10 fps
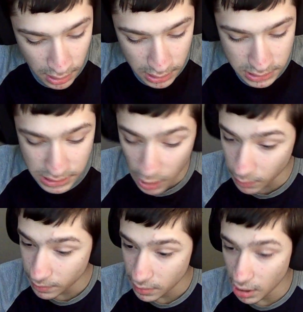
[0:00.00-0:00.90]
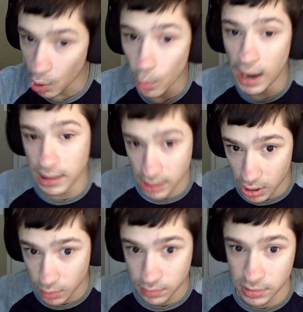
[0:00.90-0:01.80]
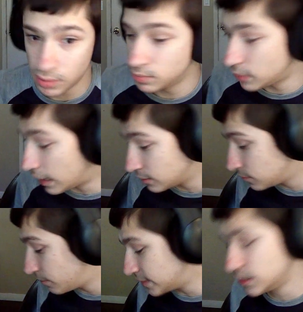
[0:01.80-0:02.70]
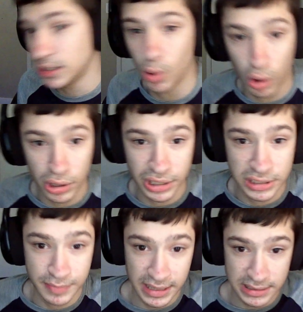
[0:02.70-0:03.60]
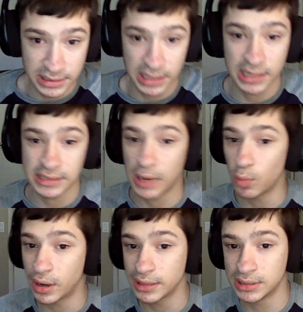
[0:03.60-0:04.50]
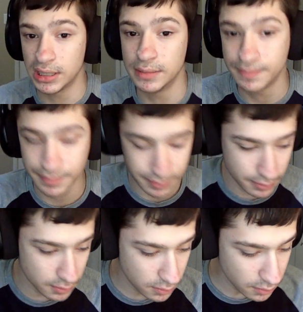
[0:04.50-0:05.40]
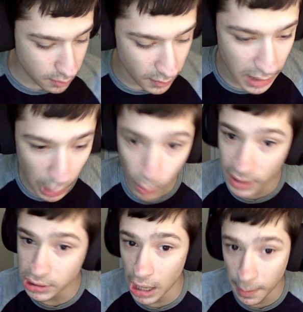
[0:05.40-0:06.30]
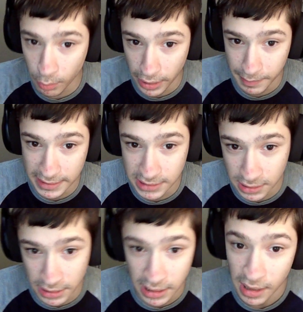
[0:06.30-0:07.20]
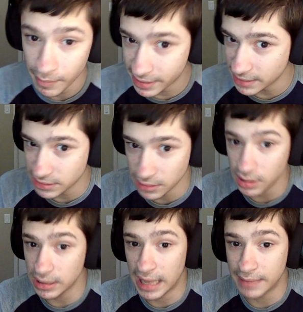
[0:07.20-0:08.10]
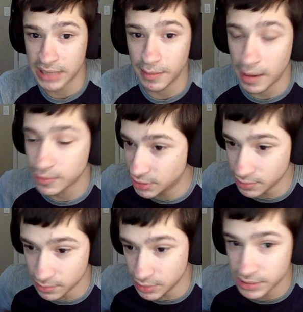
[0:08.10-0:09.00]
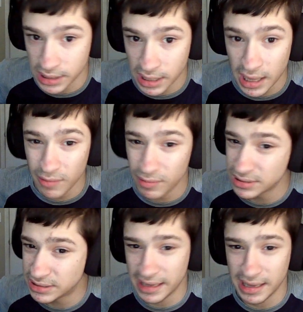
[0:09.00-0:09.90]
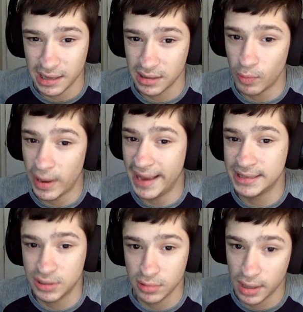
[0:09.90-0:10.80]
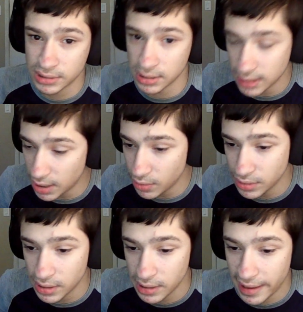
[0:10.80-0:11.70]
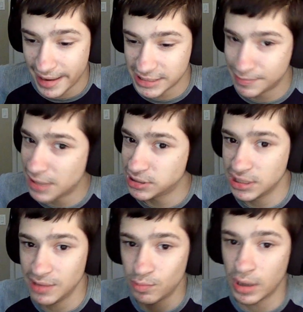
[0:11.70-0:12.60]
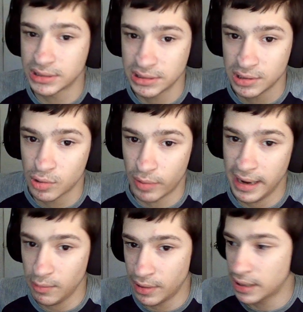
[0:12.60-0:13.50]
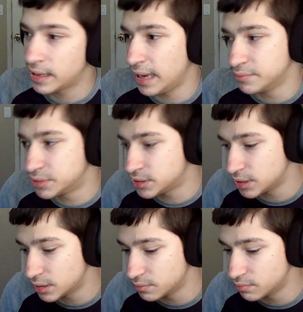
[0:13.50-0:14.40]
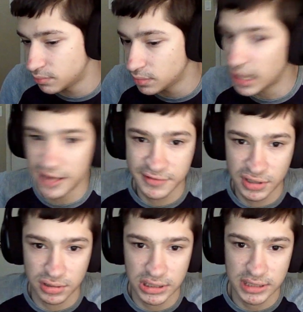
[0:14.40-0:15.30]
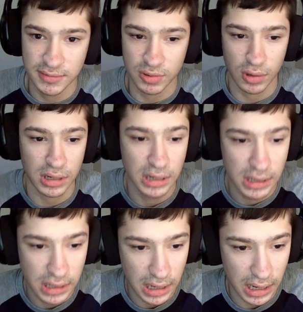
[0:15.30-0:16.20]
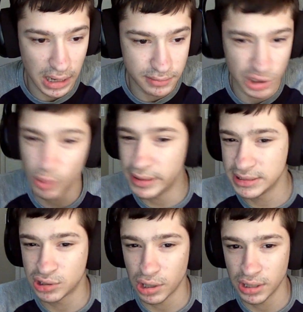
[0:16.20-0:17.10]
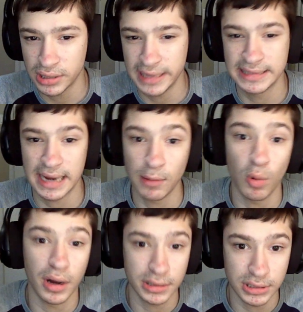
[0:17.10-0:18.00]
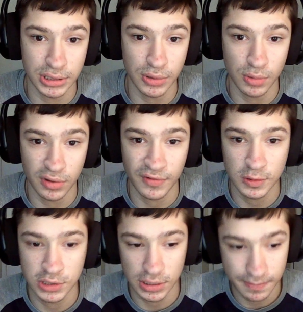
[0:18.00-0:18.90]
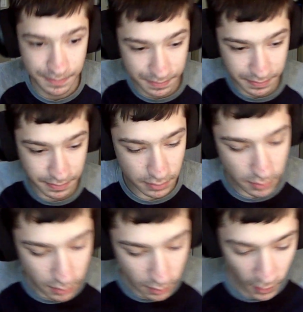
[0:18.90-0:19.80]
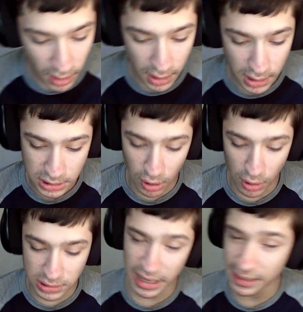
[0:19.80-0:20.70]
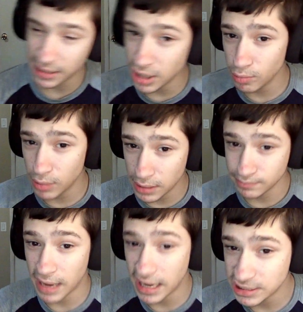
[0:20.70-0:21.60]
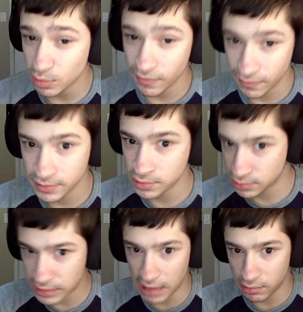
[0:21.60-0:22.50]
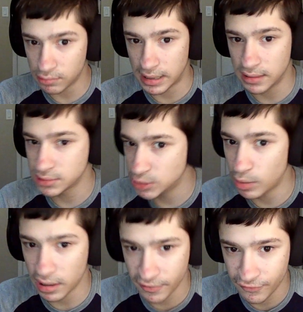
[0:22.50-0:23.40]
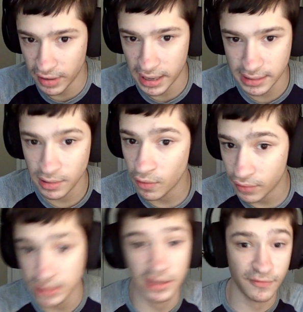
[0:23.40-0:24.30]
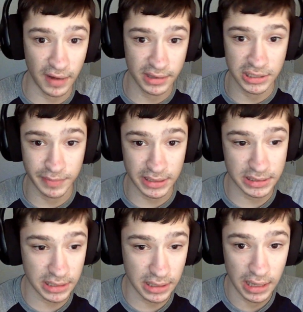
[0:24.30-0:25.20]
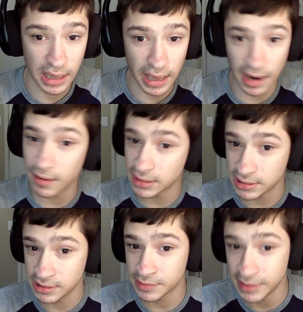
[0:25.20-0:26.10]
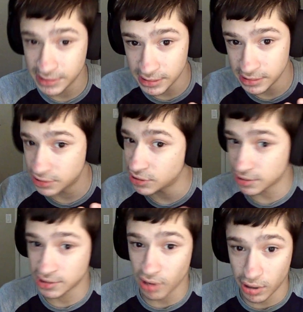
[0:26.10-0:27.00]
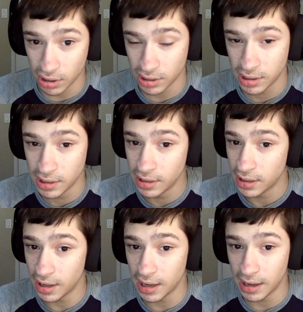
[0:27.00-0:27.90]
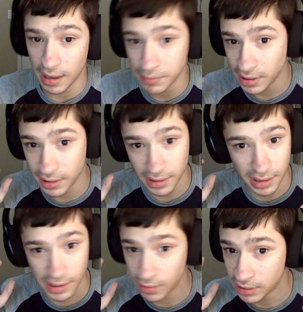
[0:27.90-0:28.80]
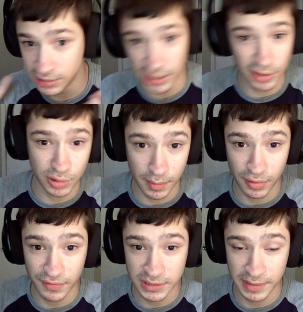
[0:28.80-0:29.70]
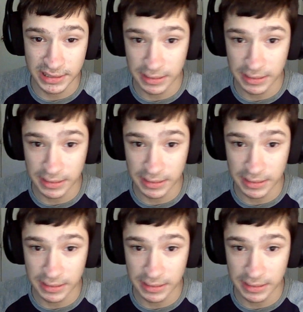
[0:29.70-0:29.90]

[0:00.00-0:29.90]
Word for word: So, a while ago, you know, I basically ordered this PC because I wanted to I wanted to upgrade basically because the little laptop I was you know using was taking way too long to load and especially wasn't great when it came to live streams or uh, doing certain things that I wanted to do in the future. So I was like, you know what, might as well scour around, see what I can find, and over I did find this PC. And honestly, this PC is just a starter. Uh, I'm gonna, you know, continue to improve this PC.